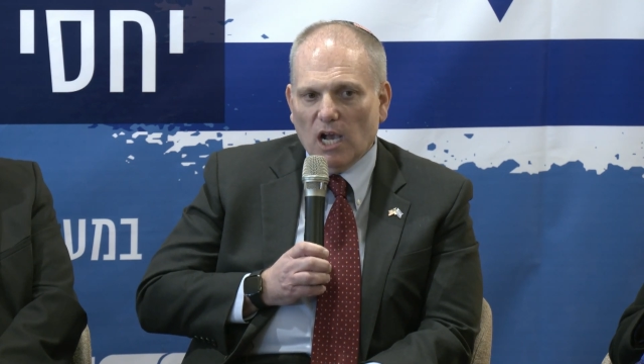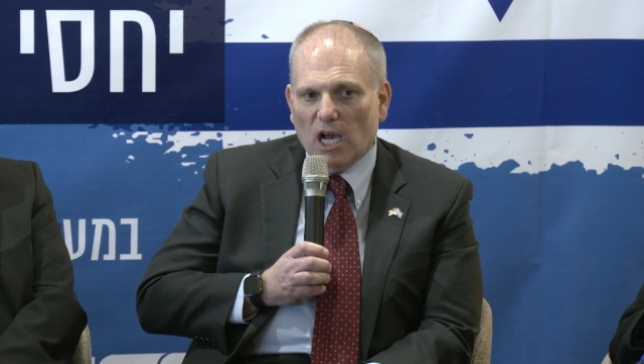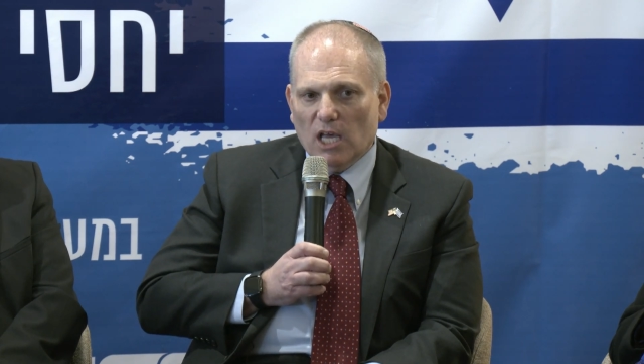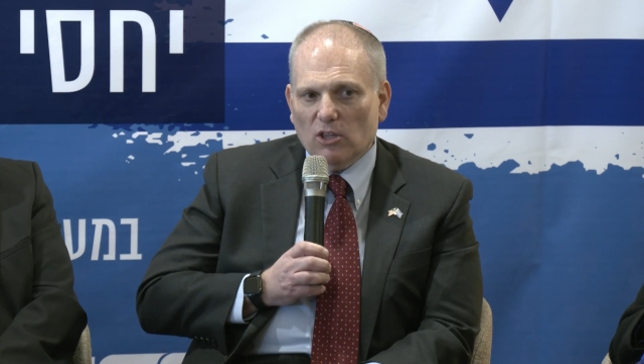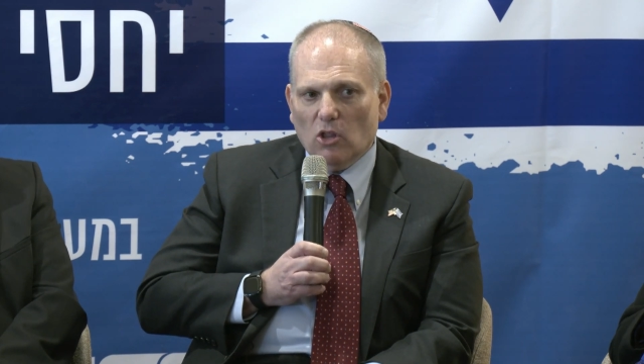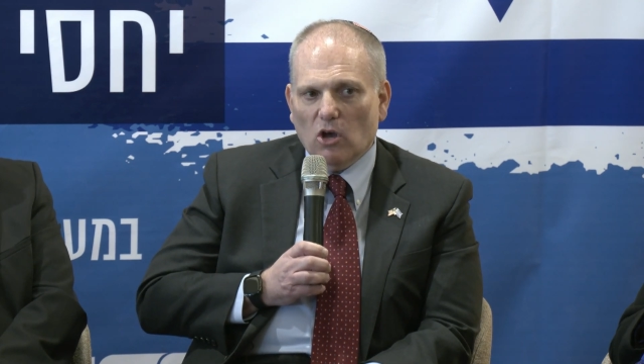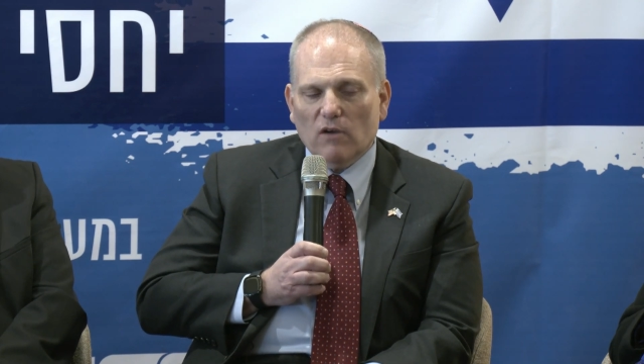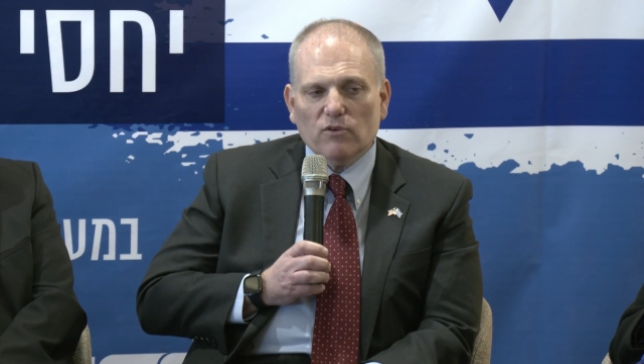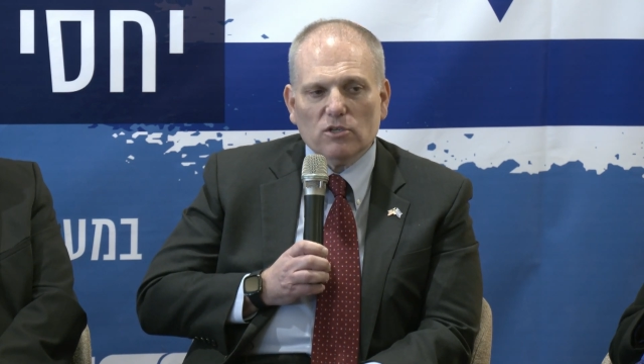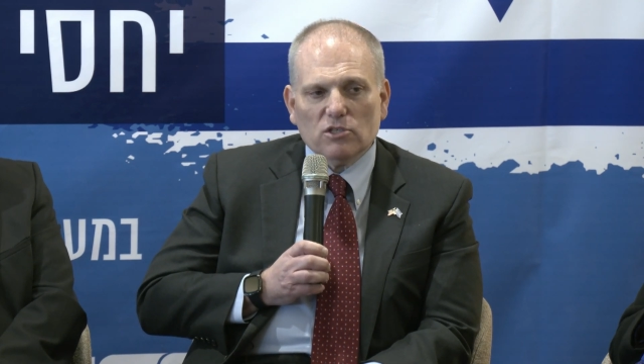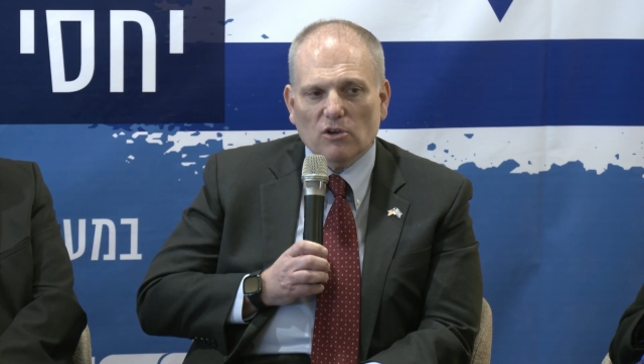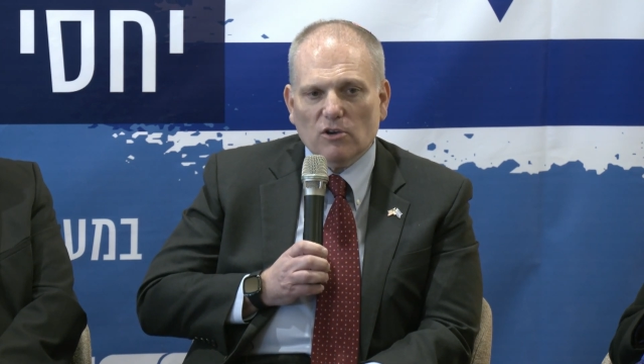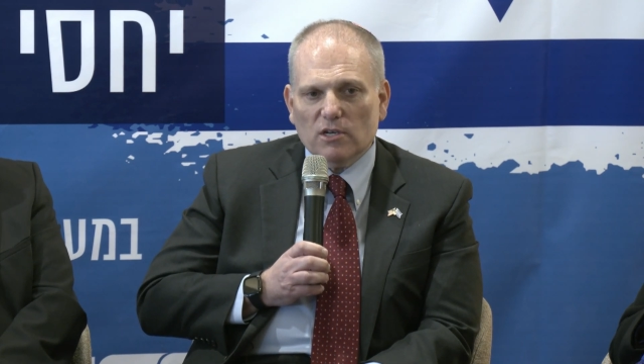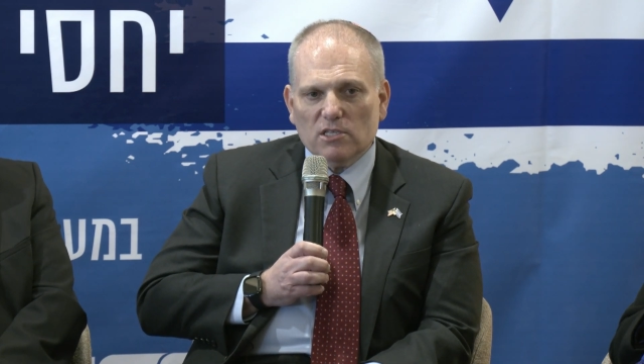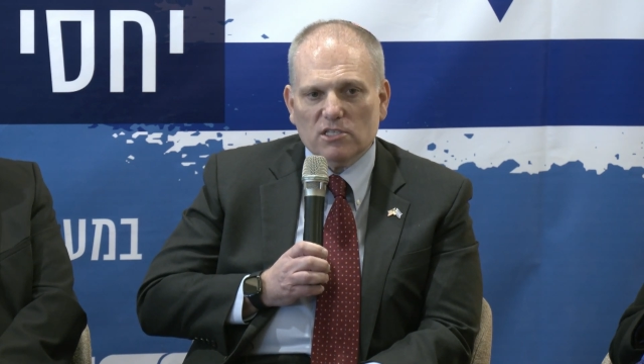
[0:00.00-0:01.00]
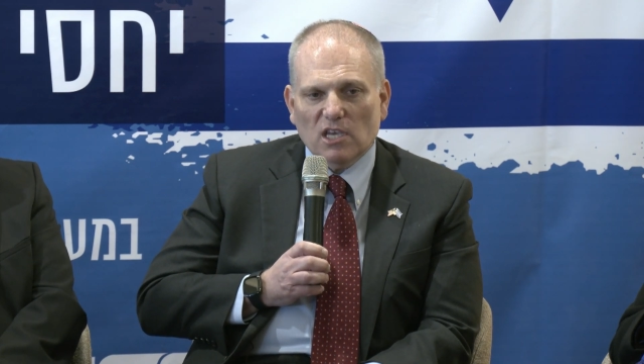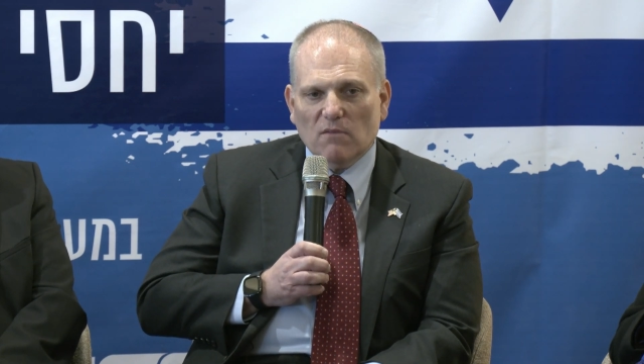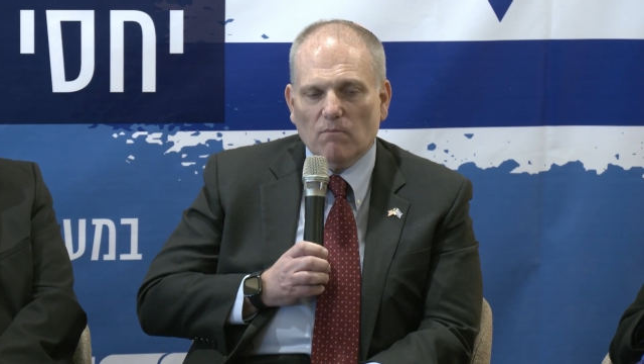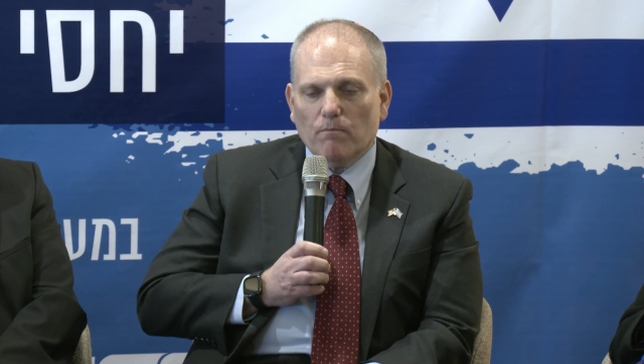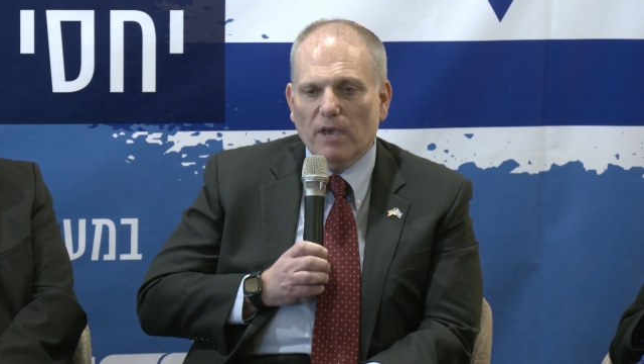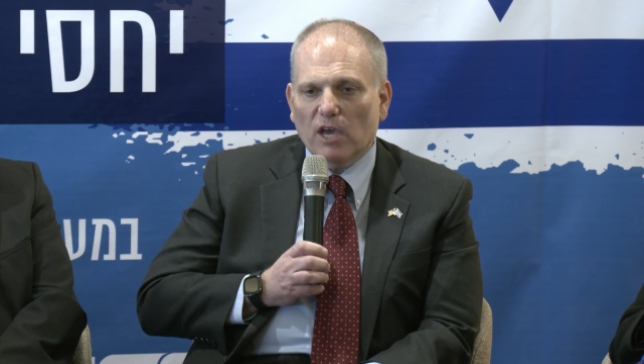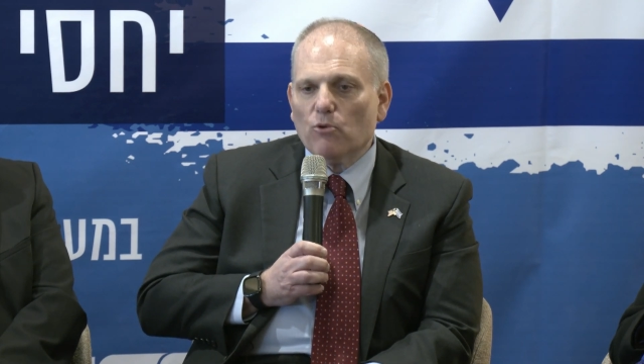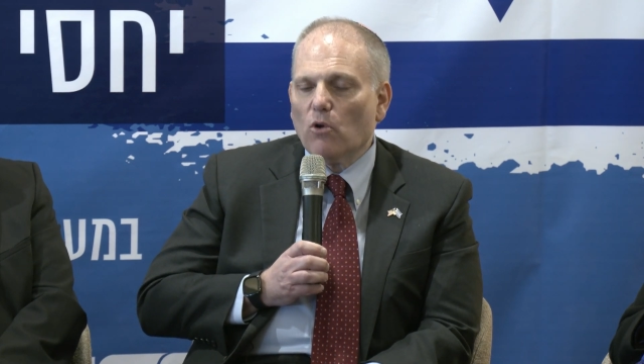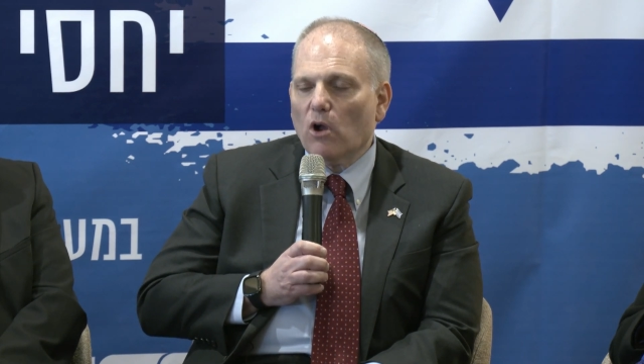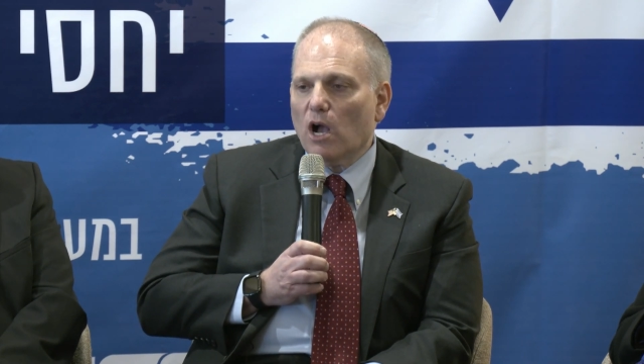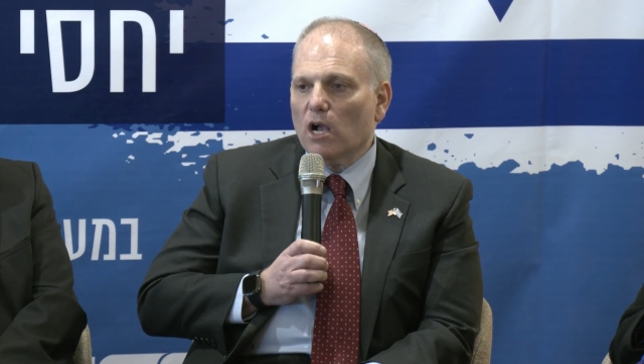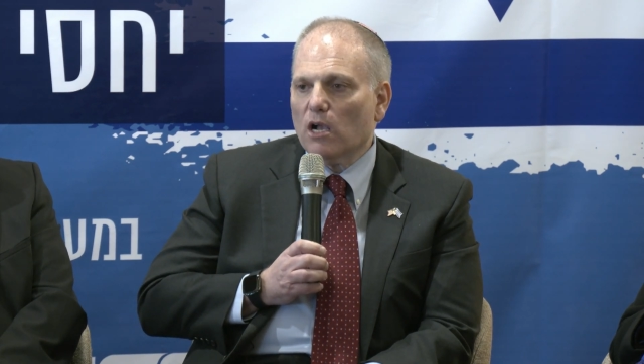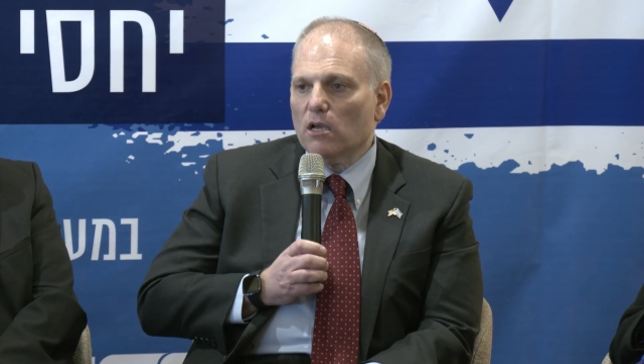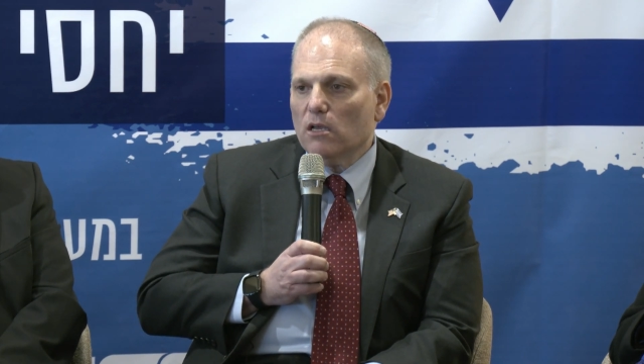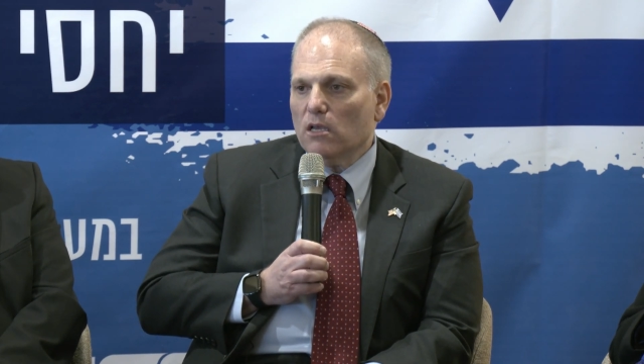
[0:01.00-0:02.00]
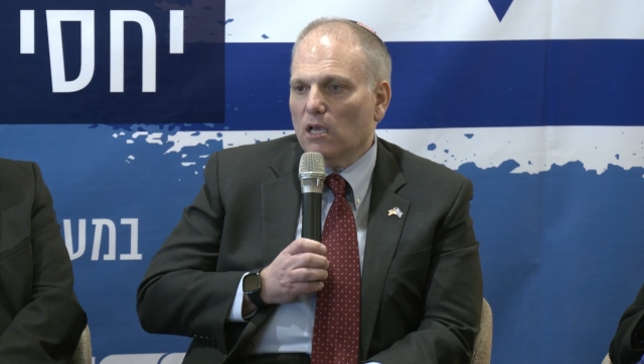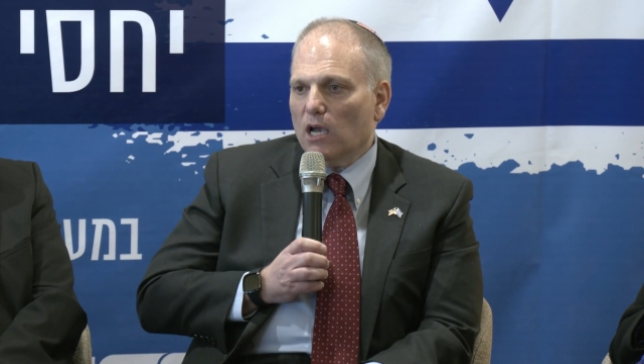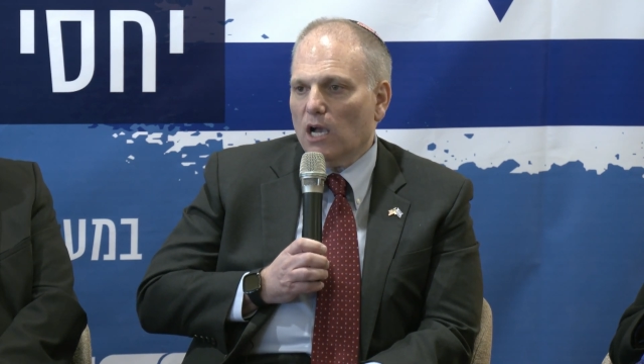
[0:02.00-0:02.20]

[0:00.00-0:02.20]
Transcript: The law of return is a bedrock